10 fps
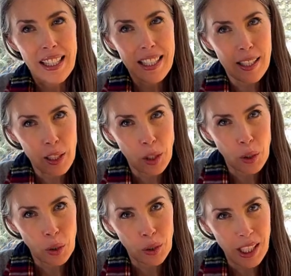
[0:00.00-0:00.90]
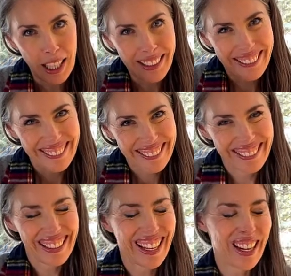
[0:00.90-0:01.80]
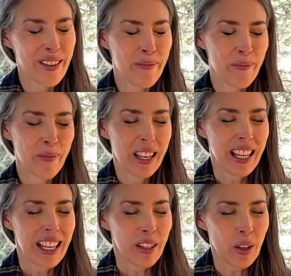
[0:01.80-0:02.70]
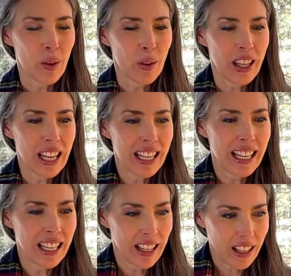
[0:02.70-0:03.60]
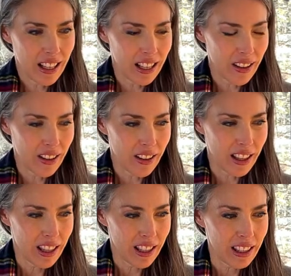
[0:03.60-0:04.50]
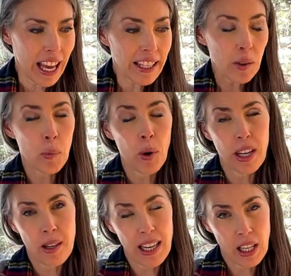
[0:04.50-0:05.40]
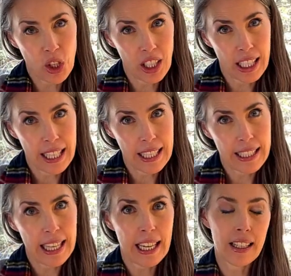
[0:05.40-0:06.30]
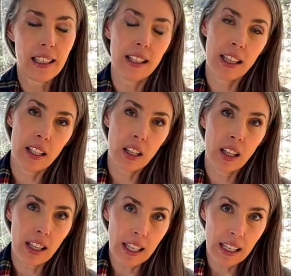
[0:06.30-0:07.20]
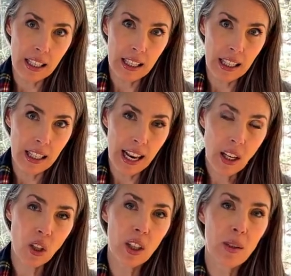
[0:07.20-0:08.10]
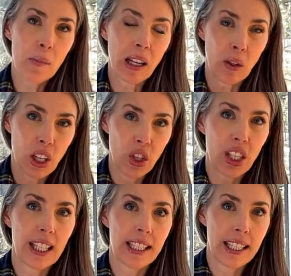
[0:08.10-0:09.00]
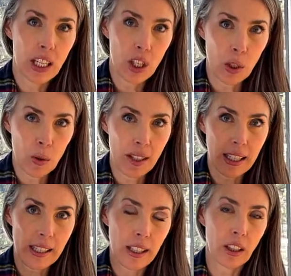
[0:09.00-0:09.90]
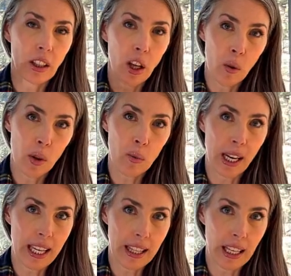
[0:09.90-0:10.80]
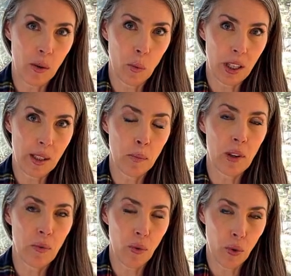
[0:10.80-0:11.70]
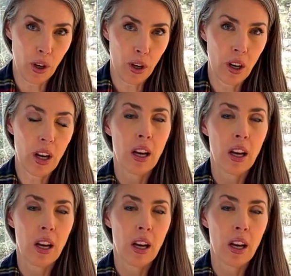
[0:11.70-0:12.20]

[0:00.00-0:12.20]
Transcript: This is our cuckoo clock. Um, so then the last point nationally is that there the national migration continues. It's a lower rate than it was before